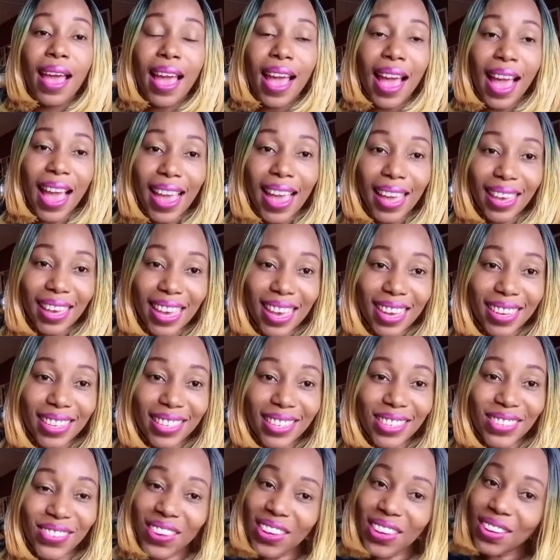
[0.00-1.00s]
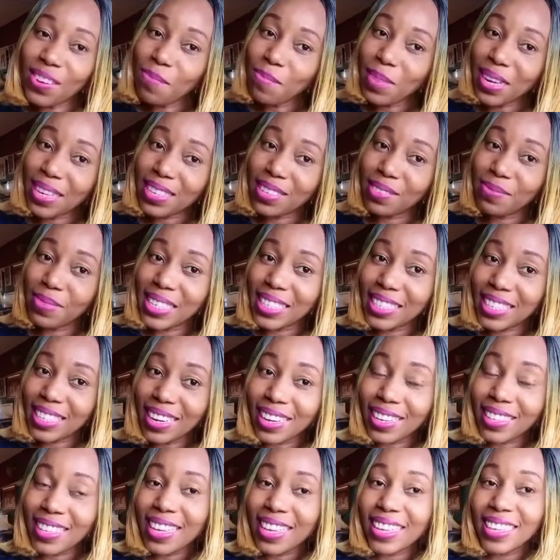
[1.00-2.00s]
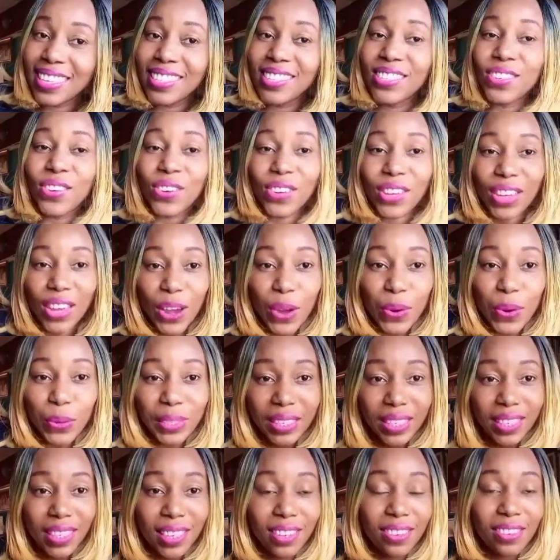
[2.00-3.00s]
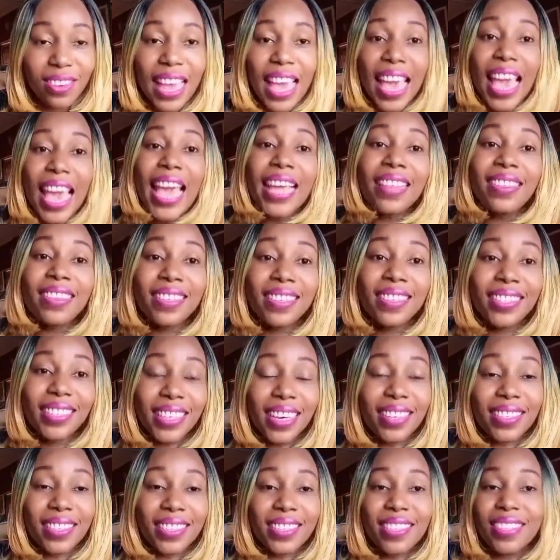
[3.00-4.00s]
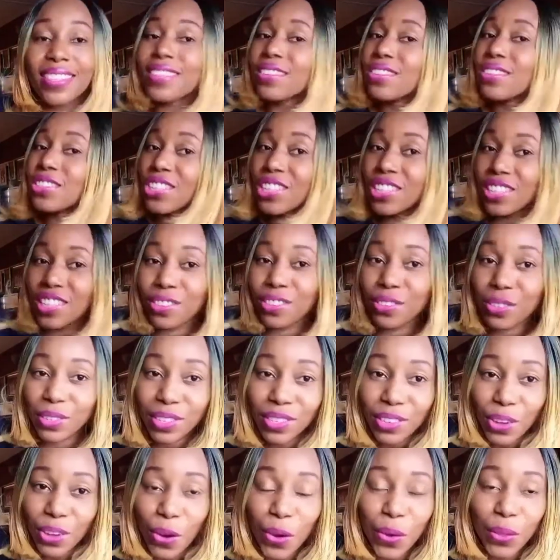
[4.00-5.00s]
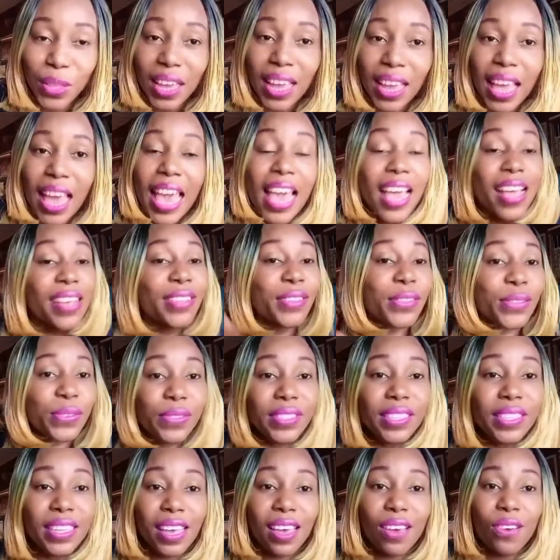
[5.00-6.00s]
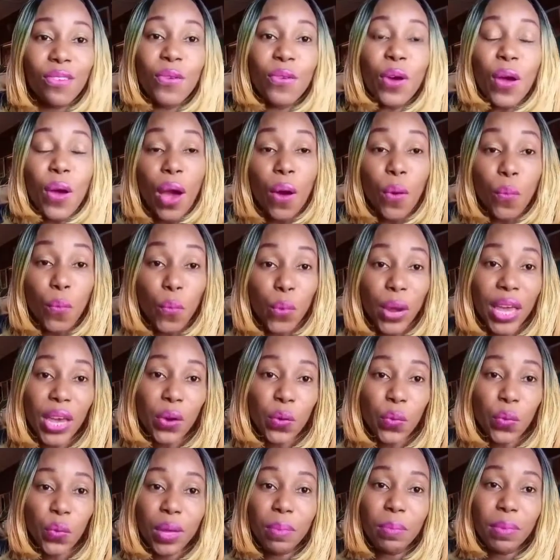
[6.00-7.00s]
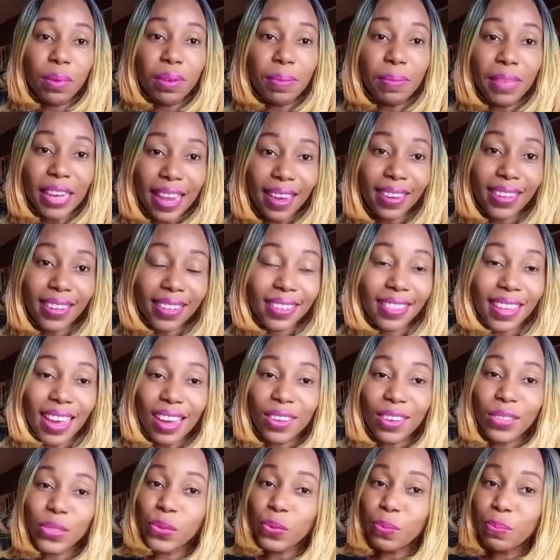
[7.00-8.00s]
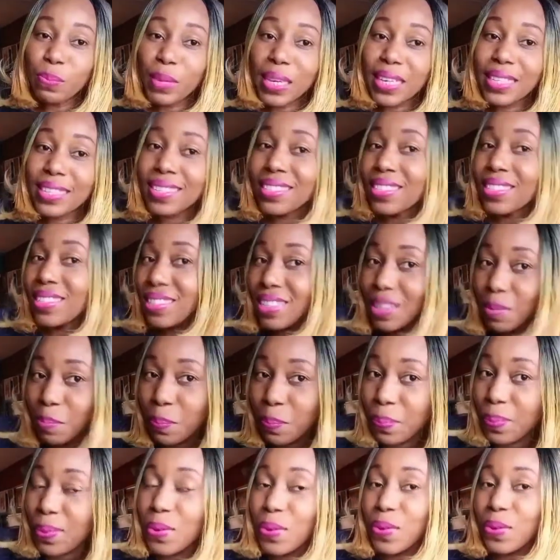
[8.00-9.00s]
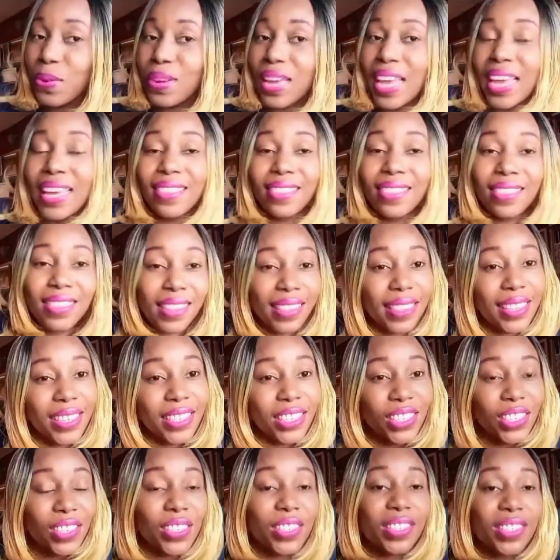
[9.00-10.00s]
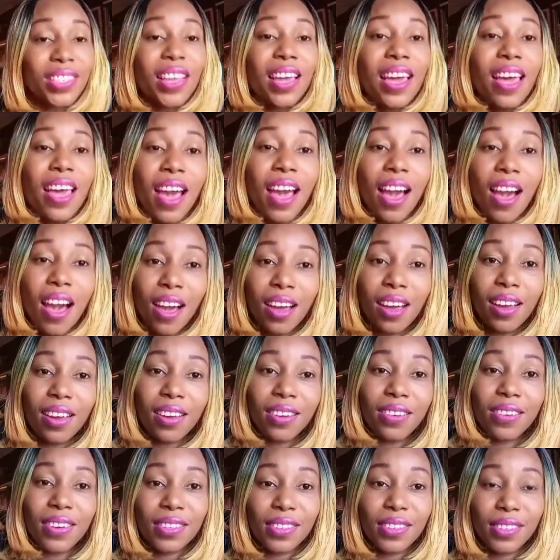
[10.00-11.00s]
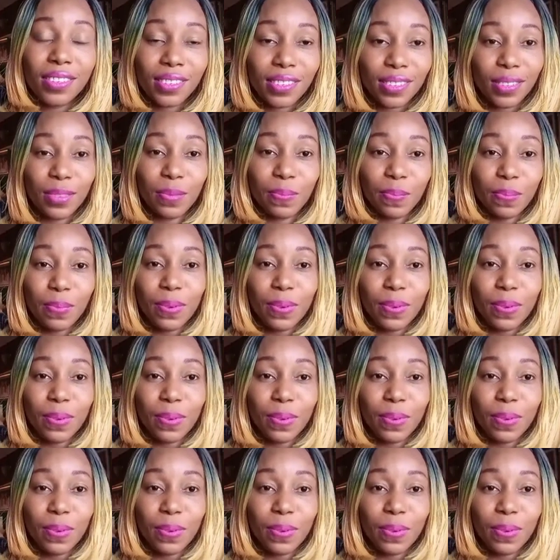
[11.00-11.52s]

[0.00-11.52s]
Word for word: Hi guys, welcome back to my channel. It's your girl Chinelo, and yes, this is Chinelo's Corner, and today we will be learning how to make simple and delicious akara soup.